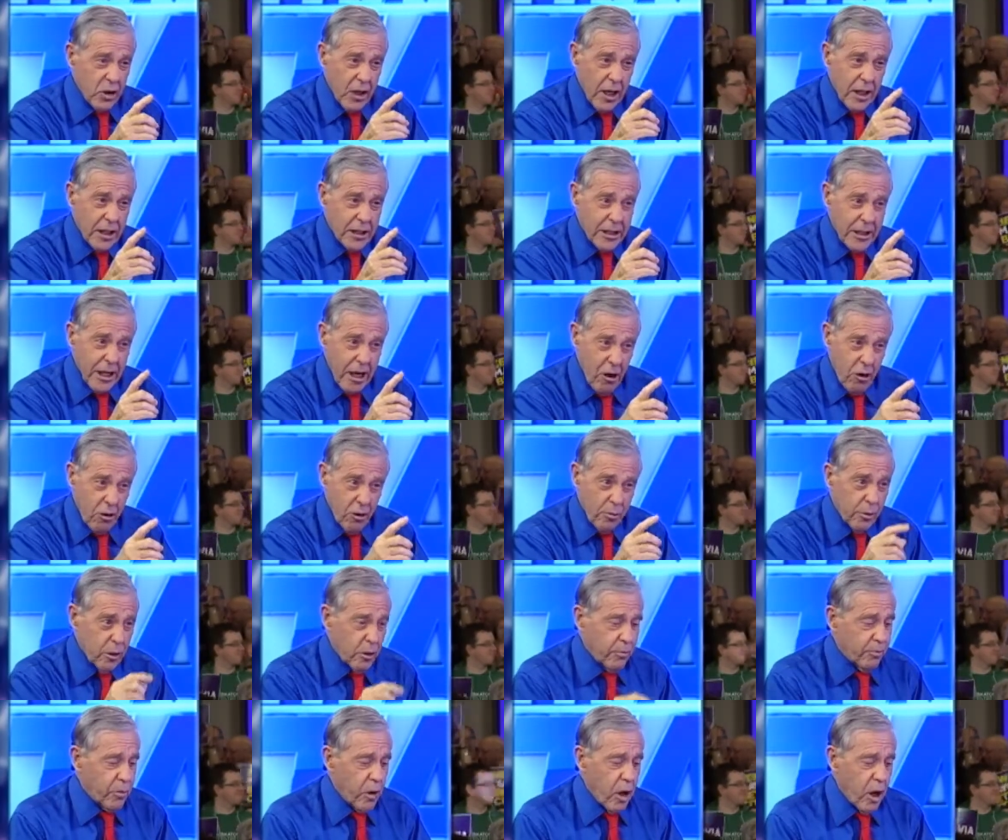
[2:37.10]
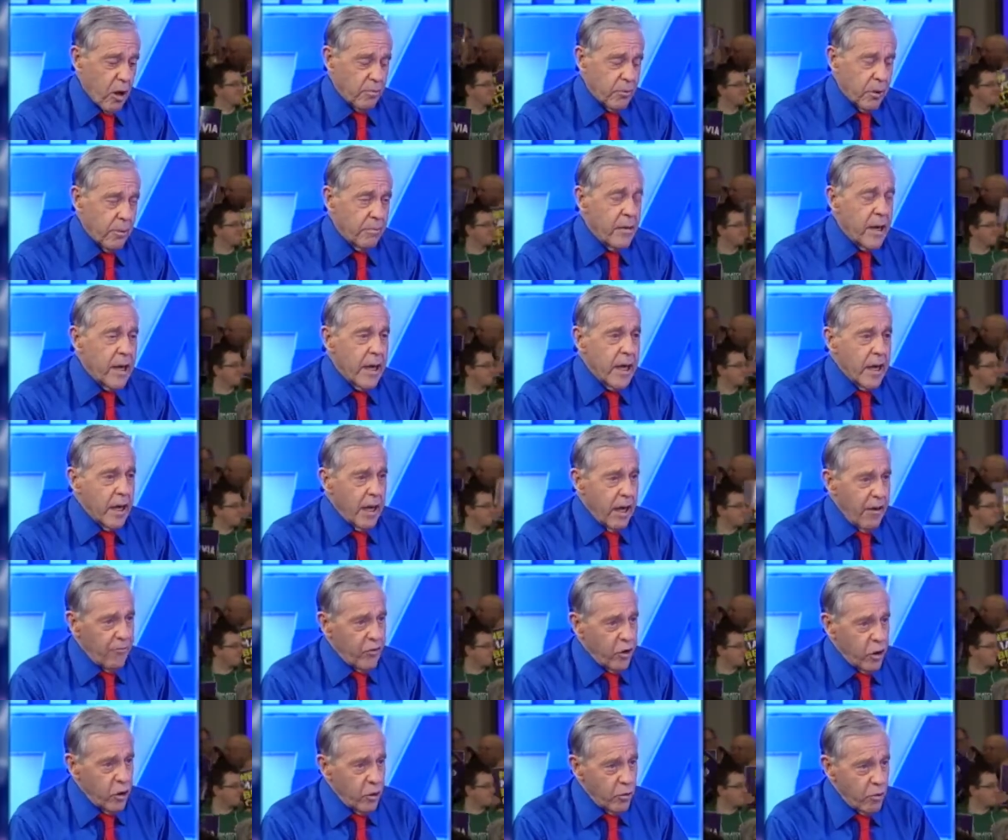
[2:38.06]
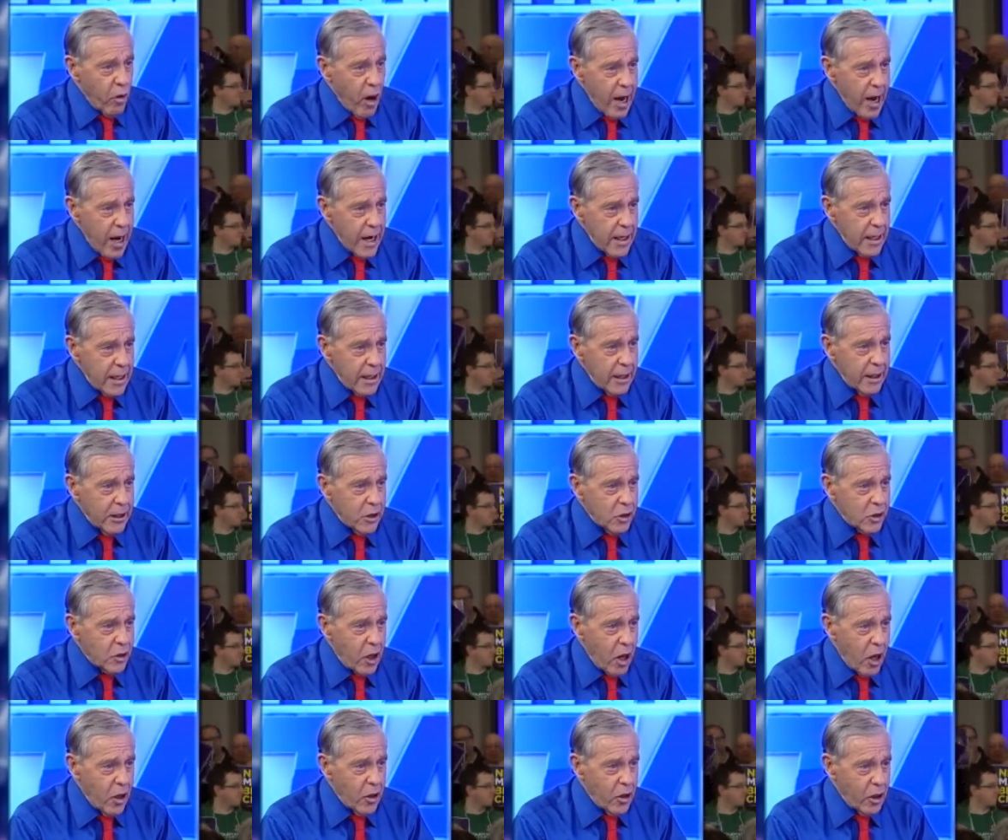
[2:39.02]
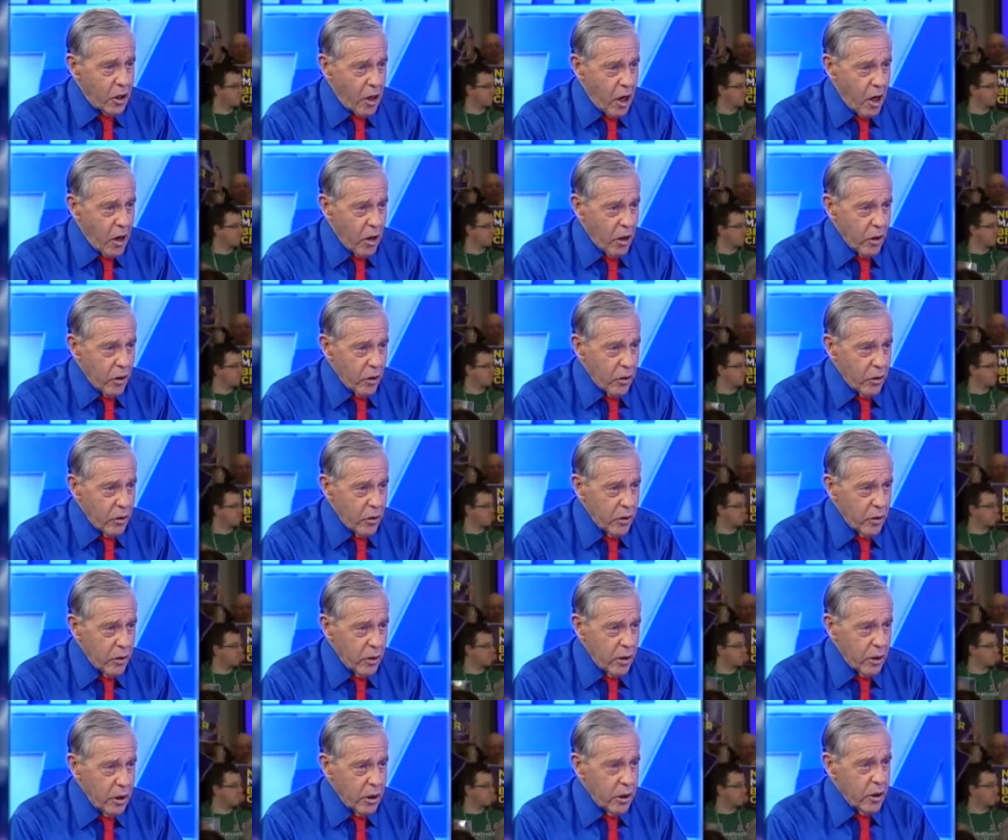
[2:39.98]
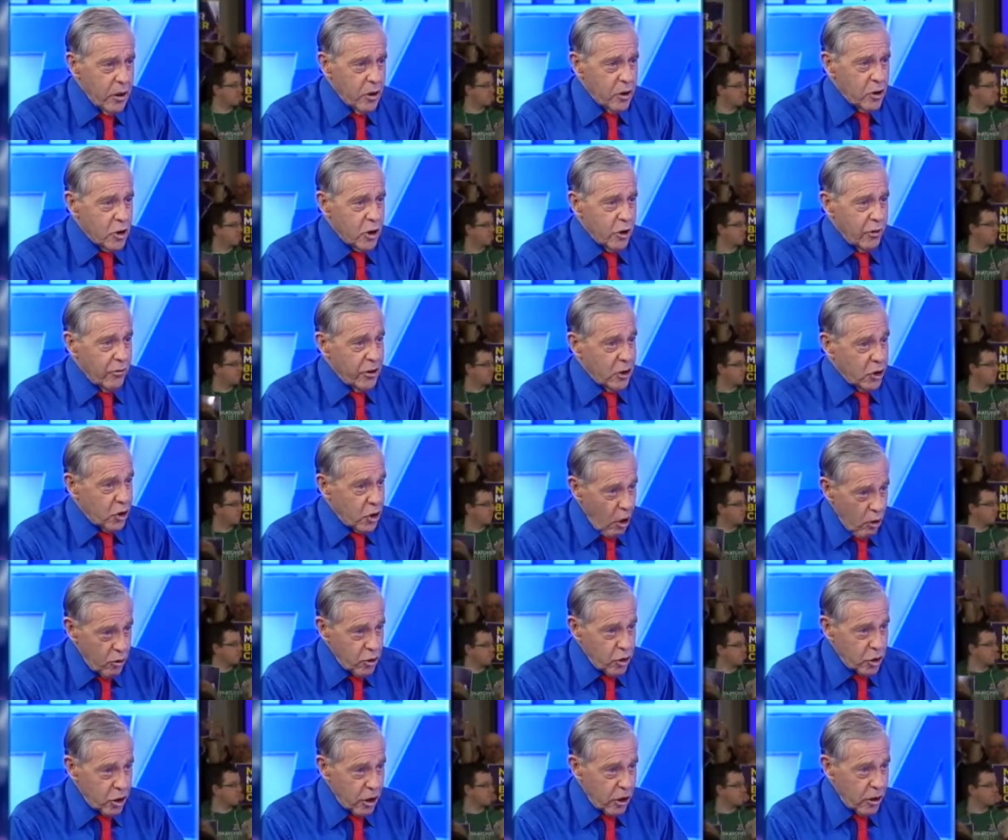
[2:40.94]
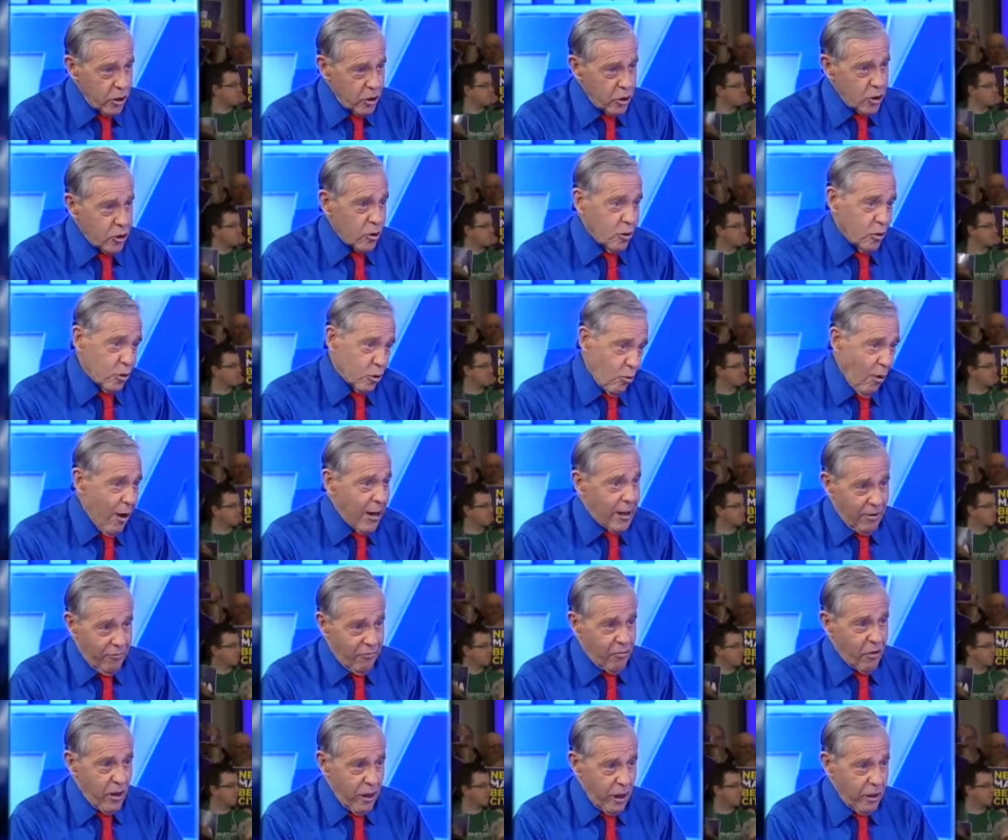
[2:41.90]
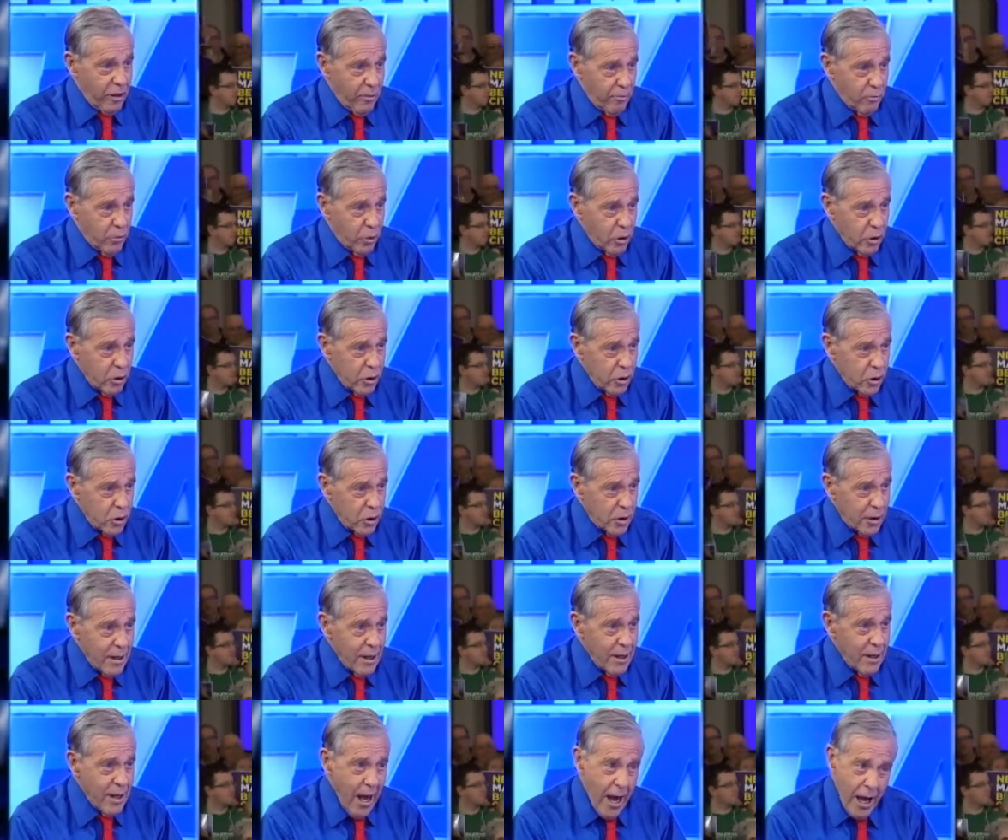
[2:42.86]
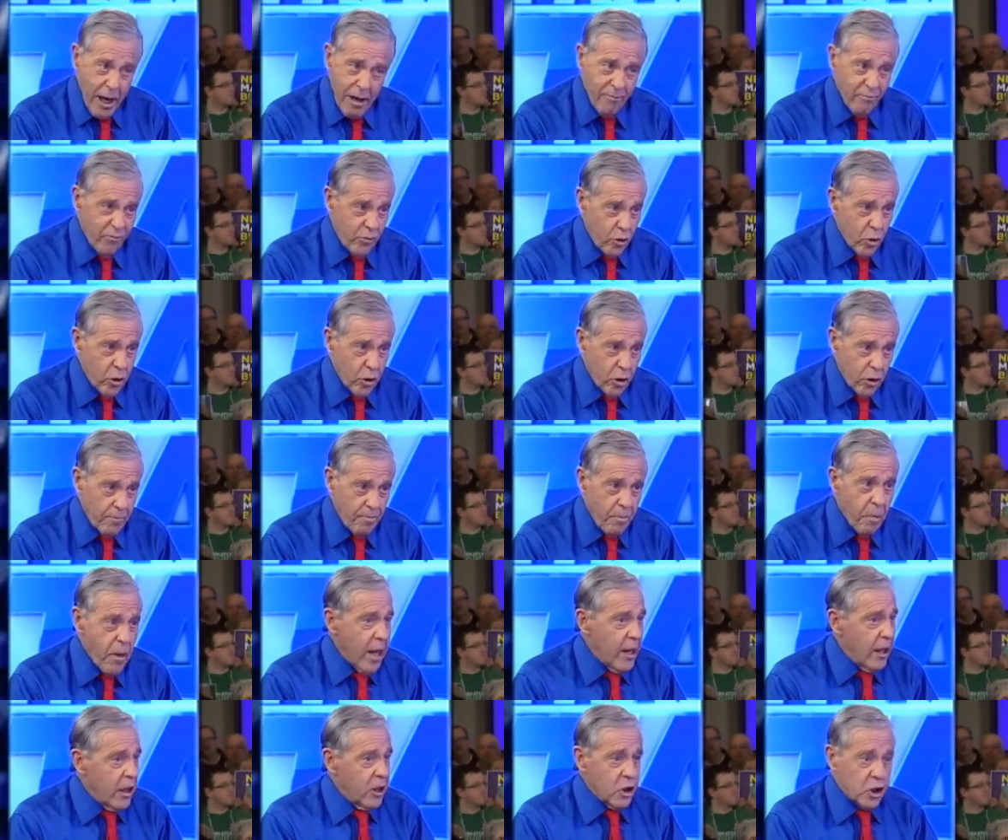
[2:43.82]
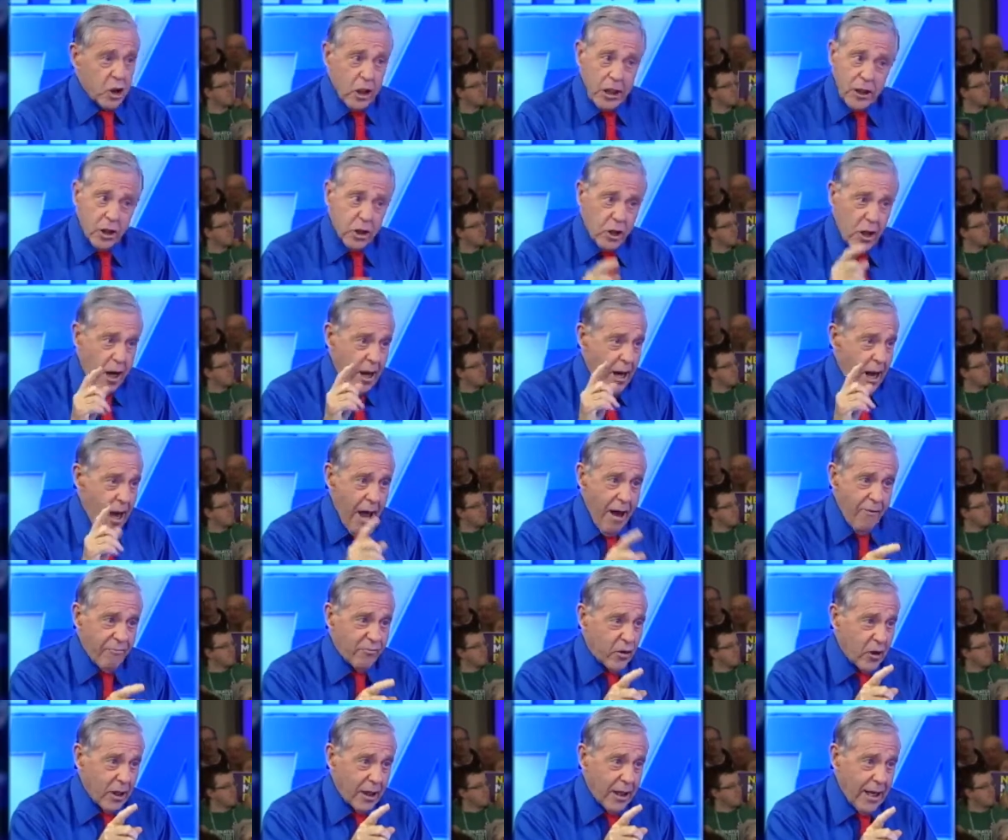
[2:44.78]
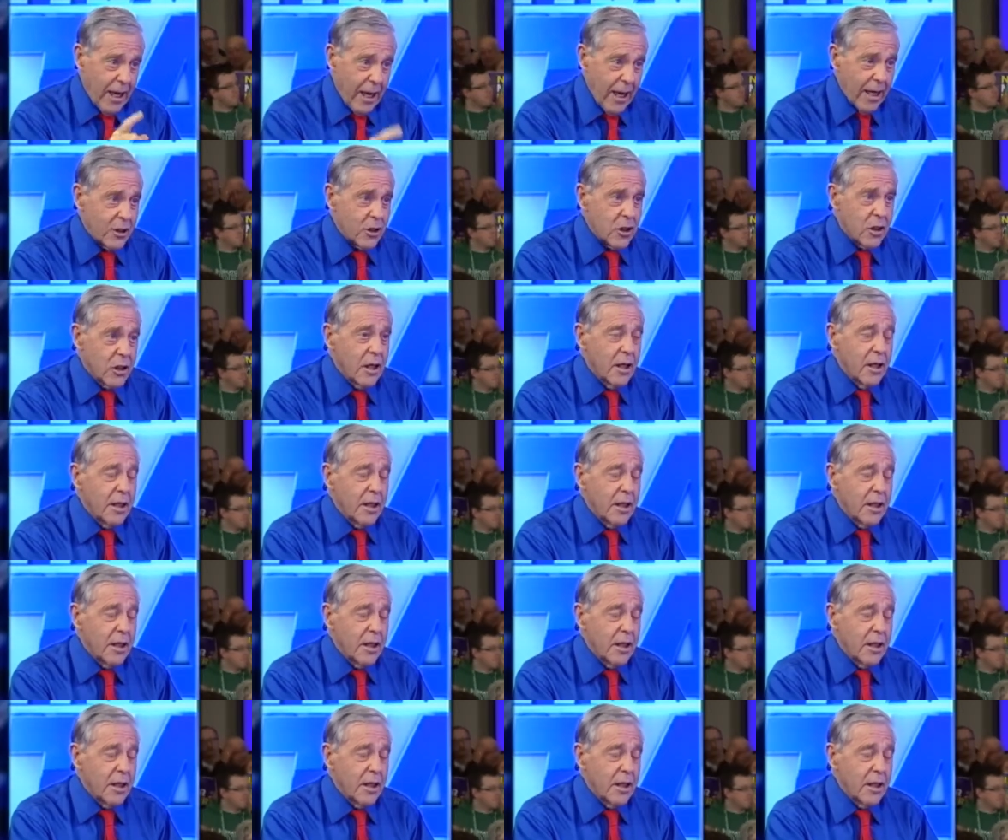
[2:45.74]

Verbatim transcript: a terrible problem. If her riding is going to go to the socialist who's running for the Liberals, Adam Vaughan, mm-hmm. she's going to have to get